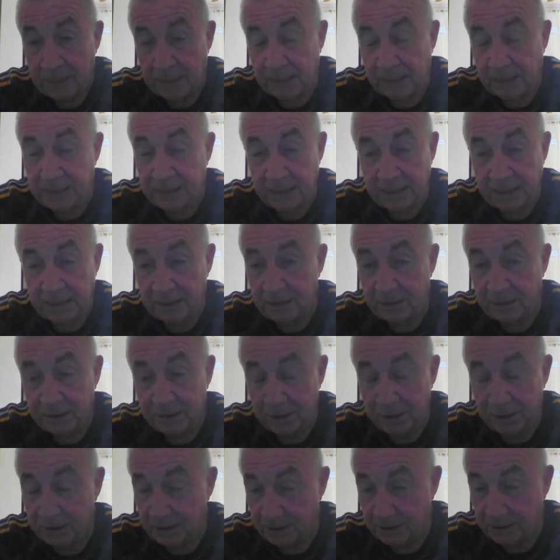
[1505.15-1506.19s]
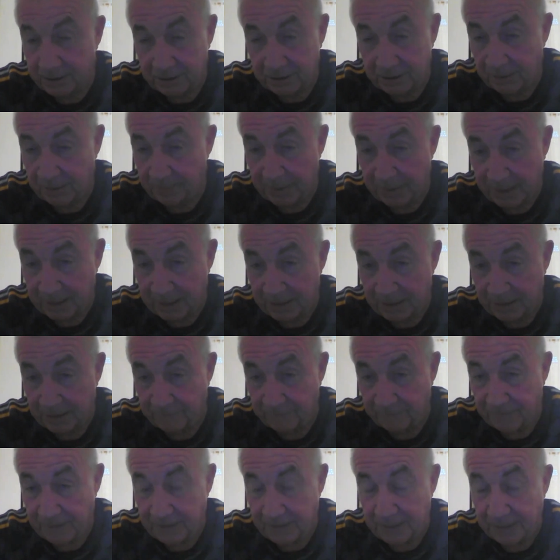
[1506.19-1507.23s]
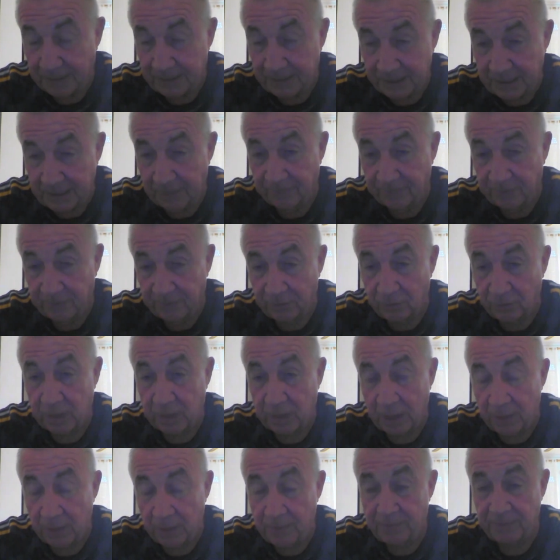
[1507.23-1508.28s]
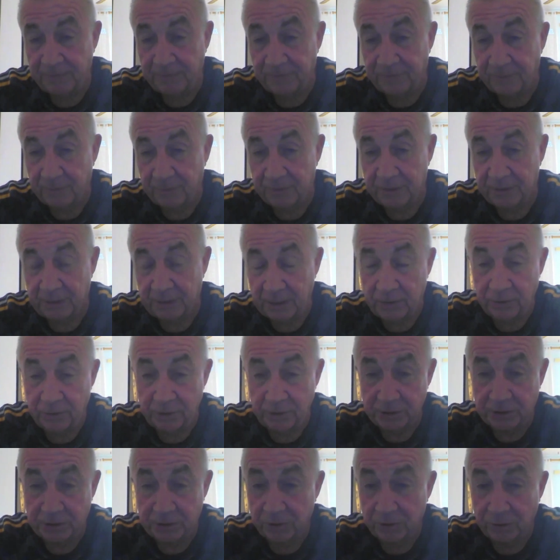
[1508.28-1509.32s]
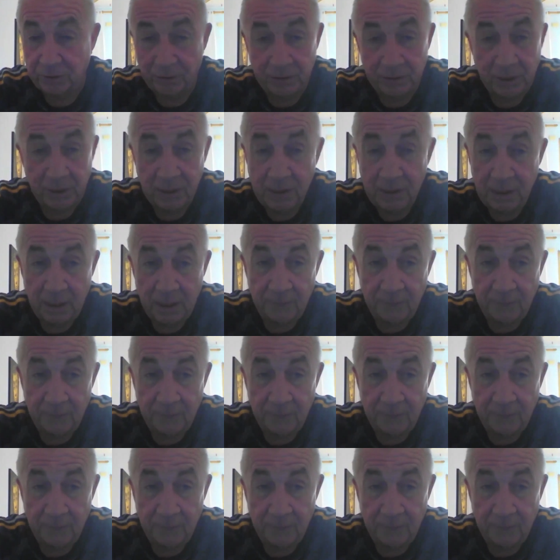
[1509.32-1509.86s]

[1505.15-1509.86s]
They didn't just sit back and defend. They did have a little go in midfield, and they could have scored.